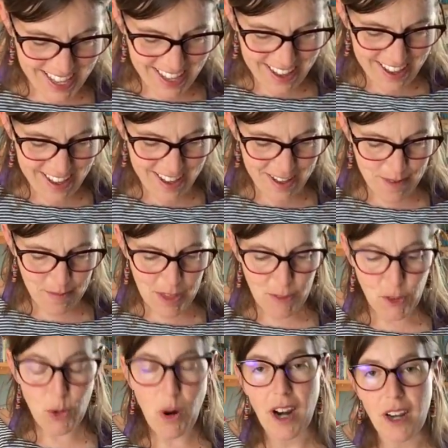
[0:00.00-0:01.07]
If
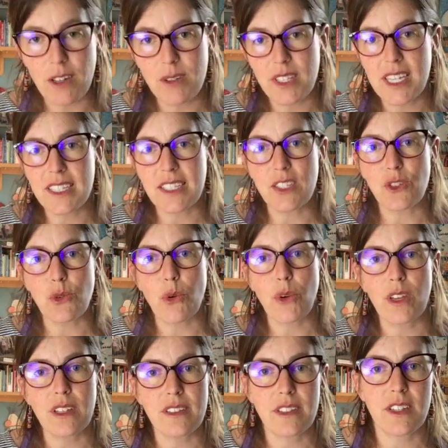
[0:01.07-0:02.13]
you are using essential
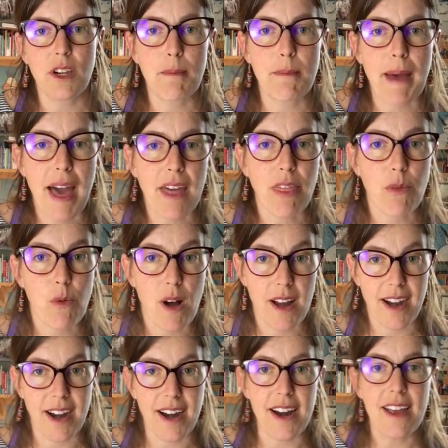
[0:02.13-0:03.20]
oils in your bath
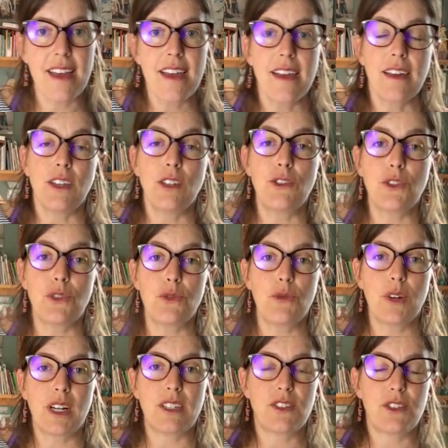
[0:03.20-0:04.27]
water, you do
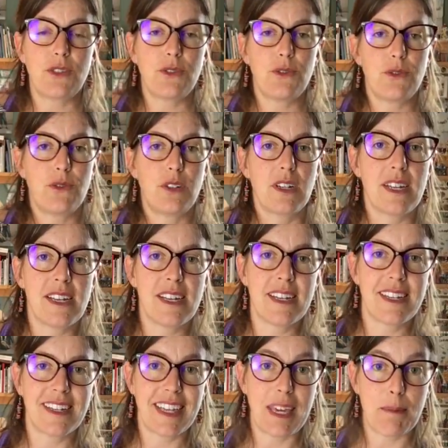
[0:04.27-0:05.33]
want to
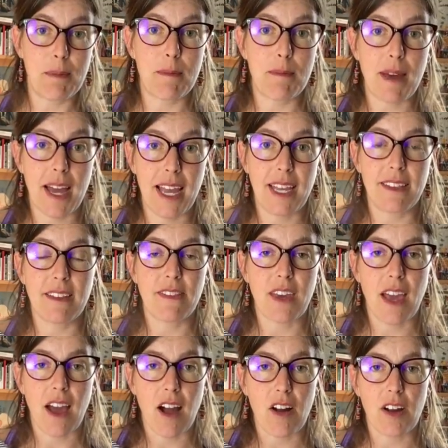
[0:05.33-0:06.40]
keep in mind that
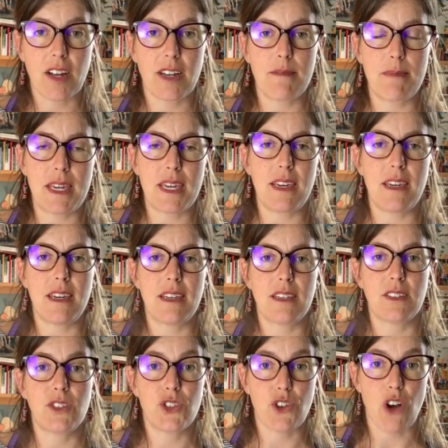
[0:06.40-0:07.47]
they are going to be
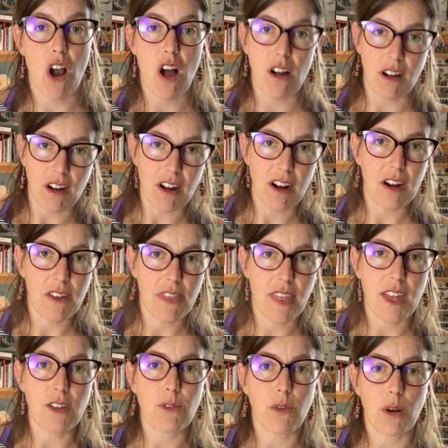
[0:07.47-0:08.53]
stronger
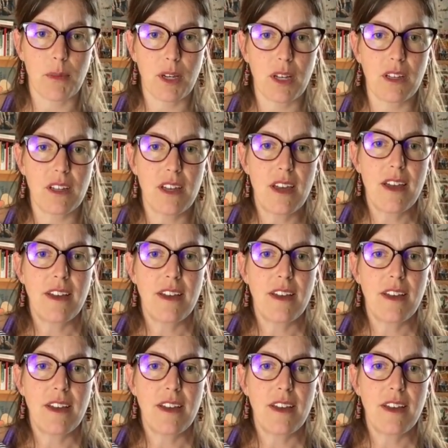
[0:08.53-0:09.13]
than normal.